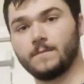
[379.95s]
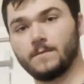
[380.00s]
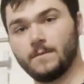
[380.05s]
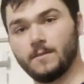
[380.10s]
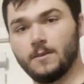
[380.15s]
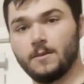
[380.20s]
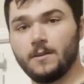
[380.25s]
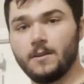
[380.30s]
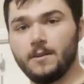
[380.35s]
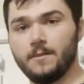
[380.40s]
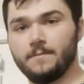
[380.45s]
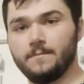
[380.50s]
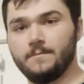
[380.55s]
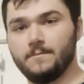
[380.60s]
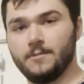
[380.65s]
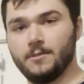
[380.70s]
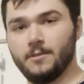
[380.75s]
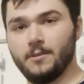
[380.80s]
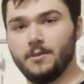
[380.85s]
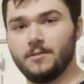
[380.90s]
Okay,
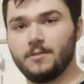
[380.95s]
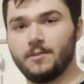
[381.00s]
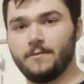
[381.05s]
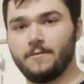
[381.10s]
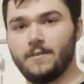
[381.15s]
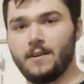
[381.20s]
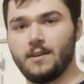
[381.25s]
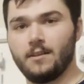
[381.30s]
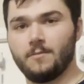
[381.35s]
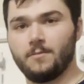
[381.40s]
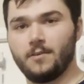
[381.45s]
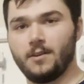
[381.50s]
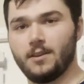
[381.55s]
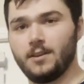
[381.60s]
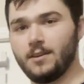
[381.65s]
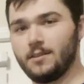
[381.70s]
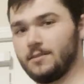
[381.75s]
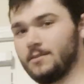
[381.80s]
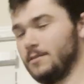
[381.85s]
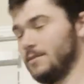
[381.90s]
so here's our final
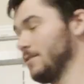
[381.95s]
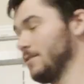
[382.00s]
product.